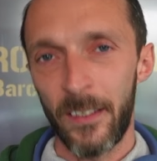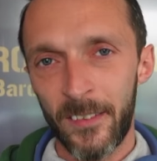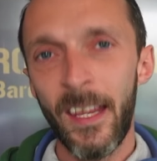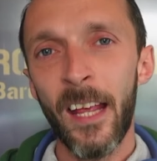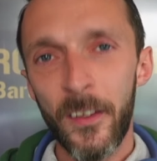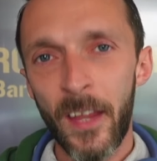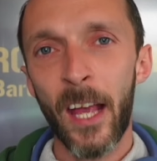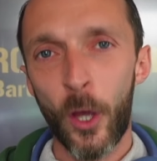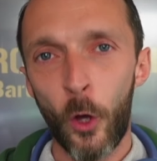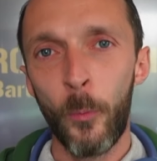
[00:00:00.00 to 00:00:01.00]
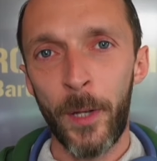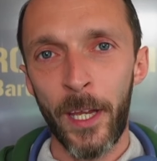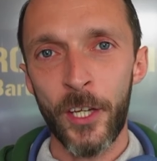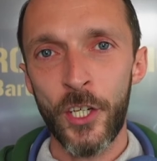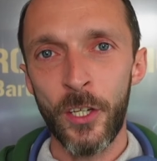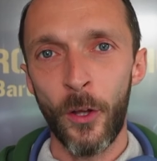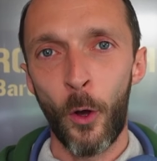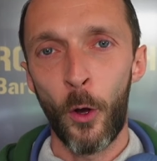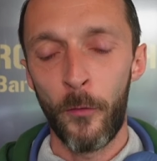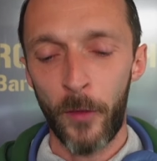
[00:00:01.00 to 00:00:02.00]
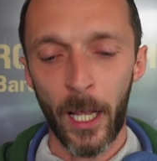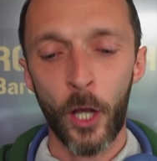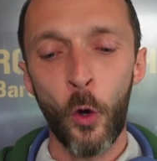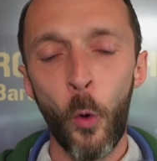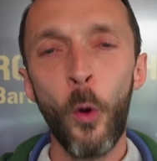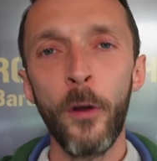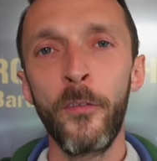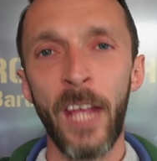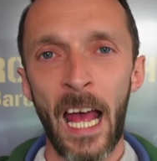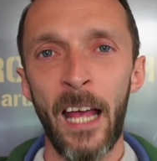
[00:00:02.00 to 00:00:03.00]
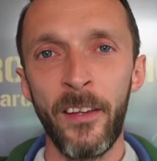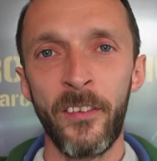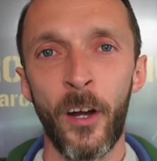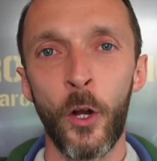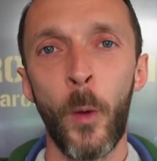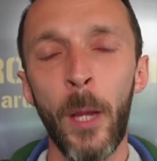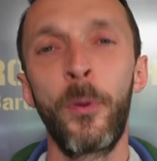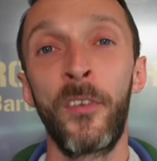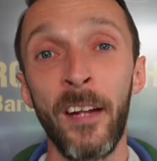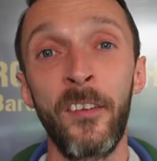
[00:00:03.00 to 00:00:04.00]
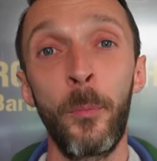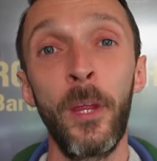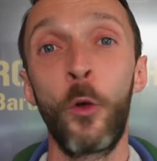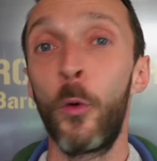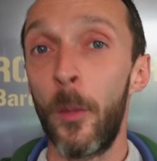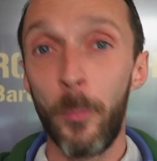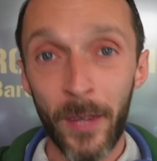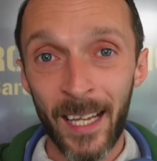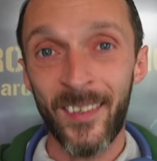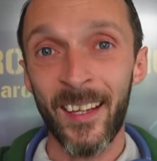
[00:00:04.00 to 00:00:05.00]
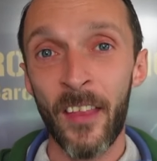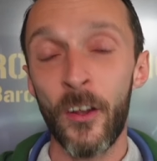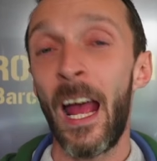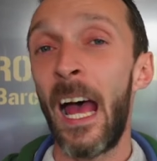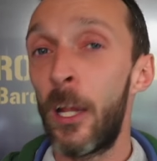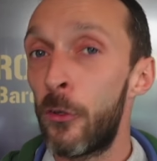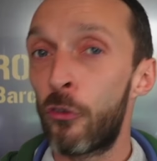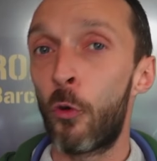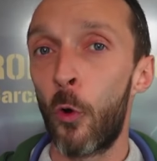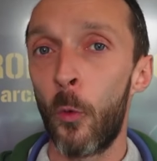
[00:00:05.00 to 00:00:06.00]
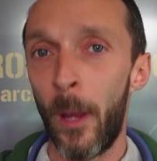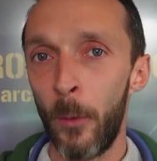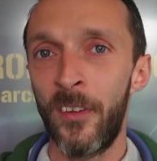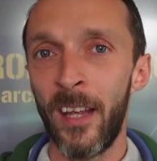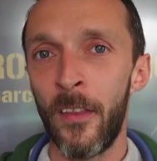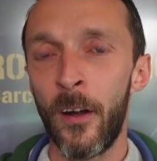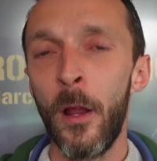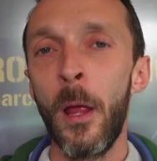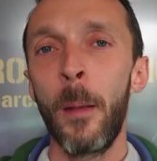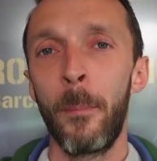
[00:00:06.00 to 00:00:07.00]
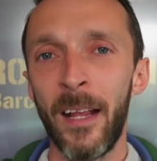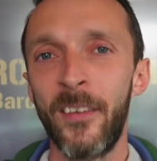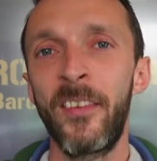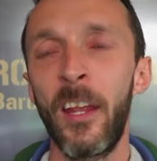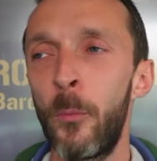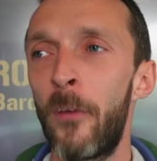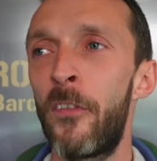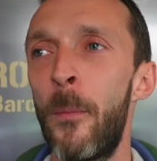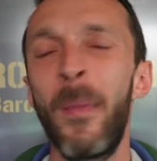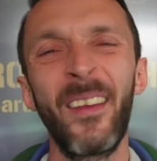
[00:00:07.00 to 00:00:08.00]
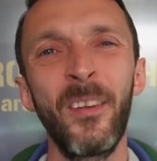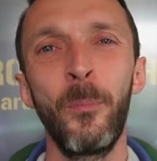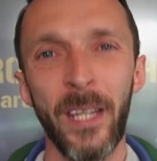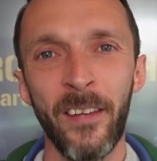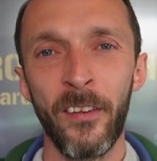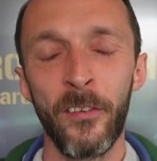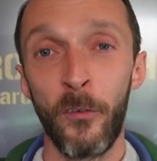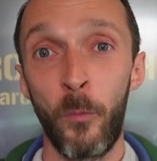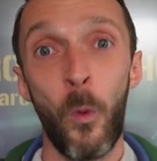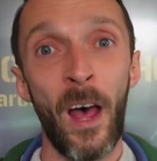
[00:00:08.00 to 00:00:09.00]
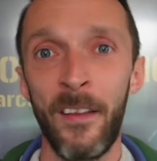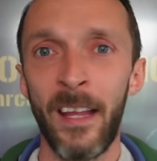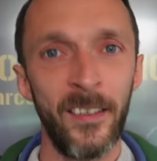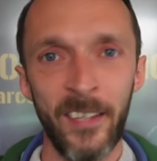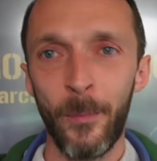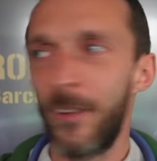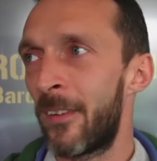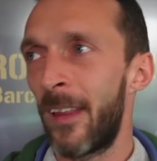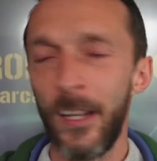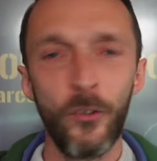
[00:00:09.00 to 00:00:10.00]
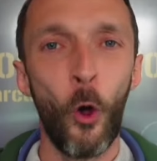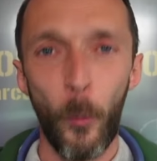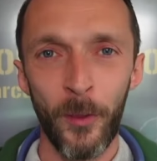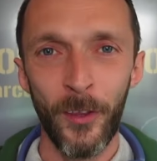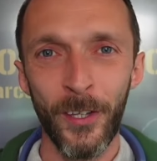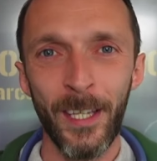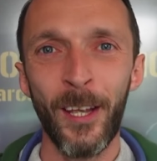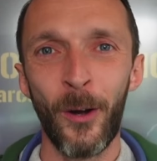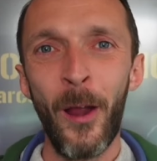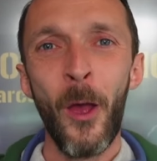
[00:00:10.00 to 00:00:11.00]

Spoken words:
And it's nailing that combination of like a core of guys that are quite predictably going to play together and score well together, mixed in with the missing pieces of why that team isn't like top of the league, or